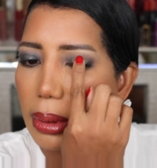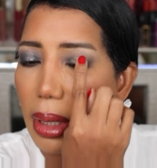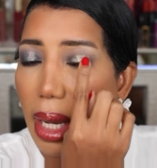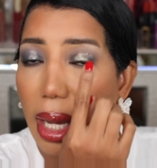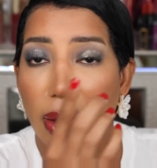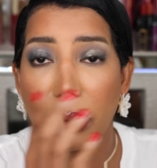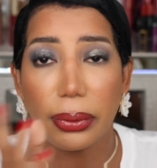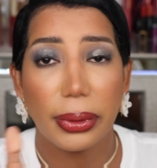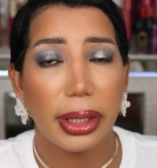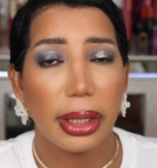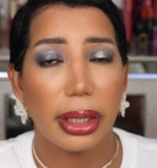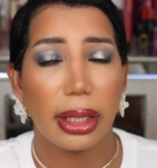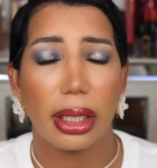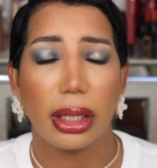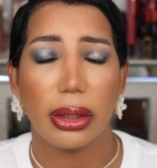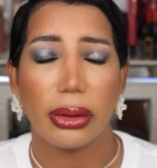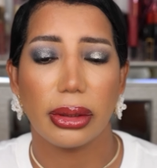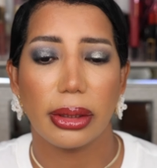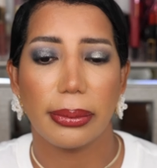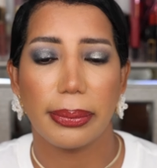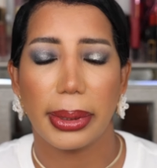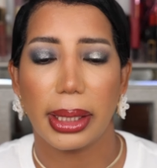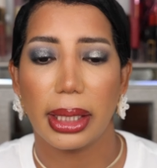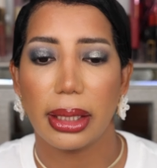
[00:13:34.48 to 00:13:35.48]
I don't want to hate on
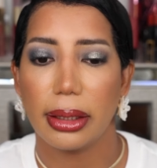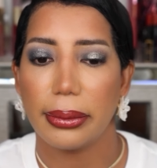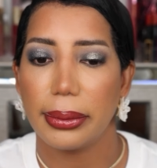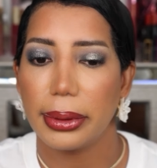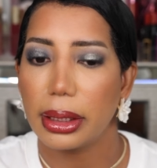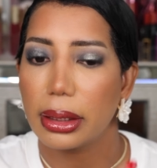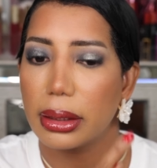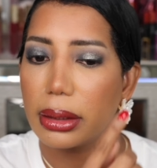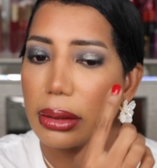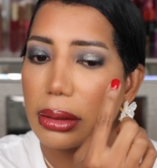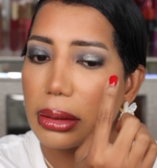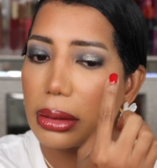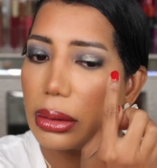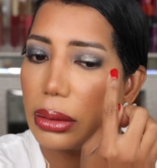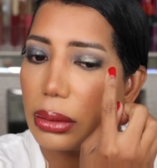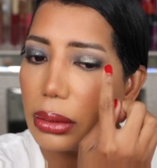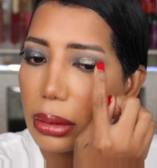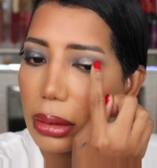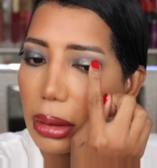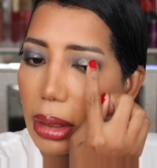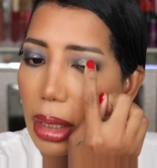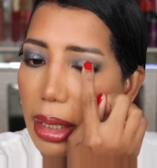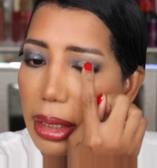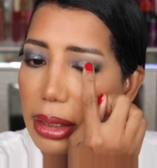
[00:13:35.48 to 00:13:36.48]
the palette because
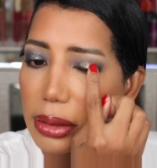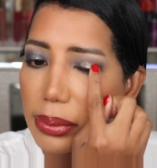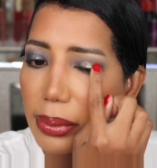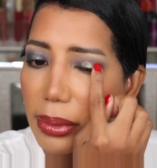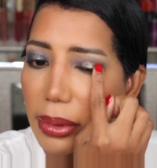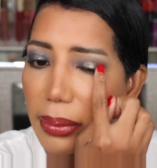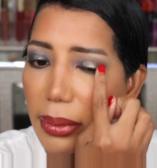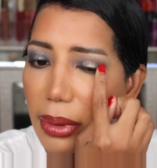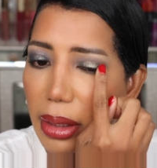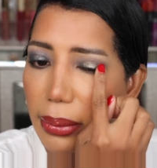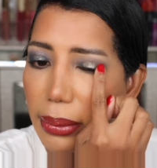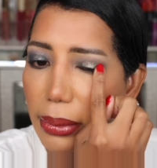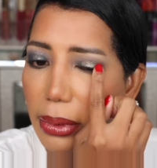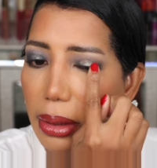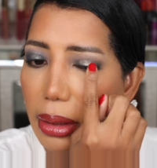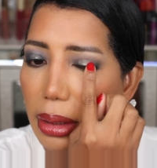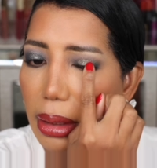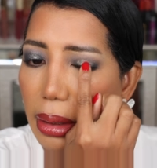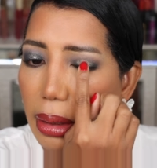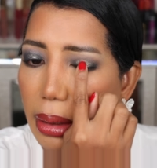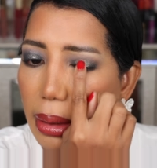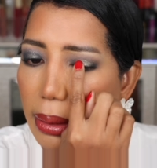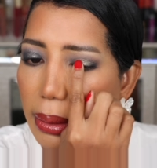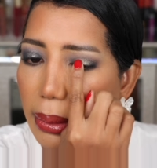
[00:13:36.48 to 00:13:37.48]
look, I spent my
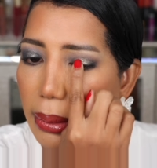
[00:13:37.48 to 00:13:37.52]
money